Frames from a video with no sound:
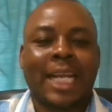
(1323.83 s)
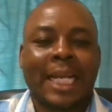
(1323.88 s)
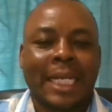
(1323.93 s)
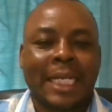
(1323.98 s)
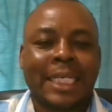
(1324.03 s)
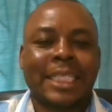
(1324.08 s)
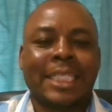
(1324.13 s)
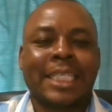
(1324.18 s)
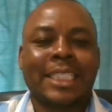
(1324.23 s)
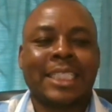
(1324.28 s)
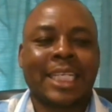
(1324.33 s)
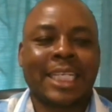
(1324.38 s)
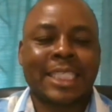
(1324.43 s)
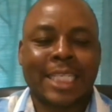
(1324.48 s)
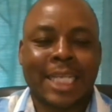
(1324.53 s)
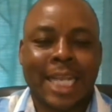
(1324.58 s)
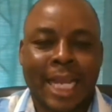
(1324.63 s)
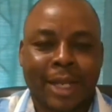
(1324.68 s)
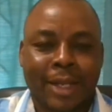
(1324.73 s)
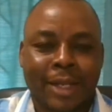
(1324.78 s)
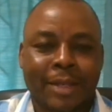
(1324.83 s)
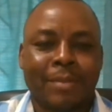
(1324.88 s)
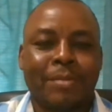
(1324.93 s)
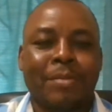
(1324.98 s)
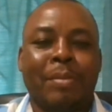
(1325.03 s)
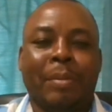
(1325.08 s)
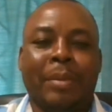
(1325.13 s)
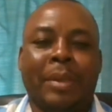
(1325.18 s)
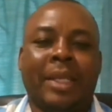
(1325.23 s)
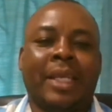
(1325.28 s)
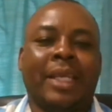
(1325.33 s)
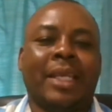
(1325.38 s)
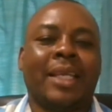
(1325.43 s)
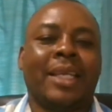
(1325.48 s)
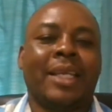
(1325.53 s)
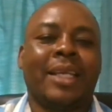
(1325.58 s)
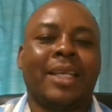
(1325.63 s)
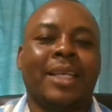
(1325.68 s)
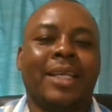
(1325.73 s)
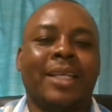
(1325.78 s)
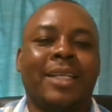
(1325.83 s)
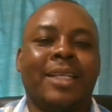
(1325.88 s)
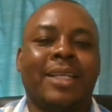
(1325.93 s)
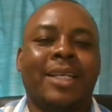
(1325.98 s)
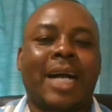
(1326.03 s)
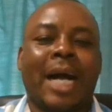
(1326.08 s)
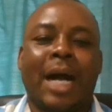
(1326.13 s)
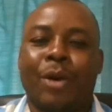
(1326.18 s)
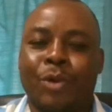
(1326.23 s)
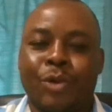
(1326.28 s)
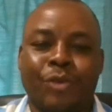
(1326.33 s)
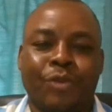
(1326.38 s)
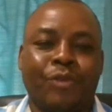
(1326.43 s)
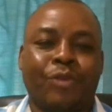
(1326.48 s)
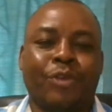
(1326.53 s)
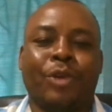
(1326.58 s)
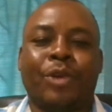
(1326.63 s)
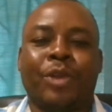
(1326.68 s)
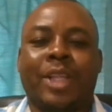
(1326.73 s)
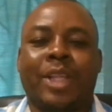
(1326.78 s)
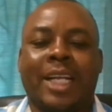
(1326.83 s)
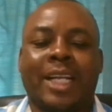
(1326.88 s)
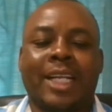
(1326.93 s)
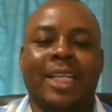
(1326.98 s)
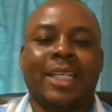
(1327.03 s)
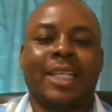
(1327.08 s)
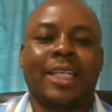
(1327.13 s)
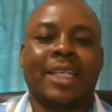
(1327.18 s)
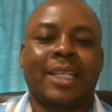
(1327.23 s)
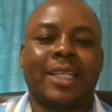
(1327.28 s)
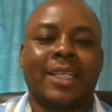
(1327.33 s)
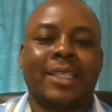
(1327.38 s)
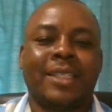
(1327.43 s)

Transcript: a leader just like me. I would follow that leader.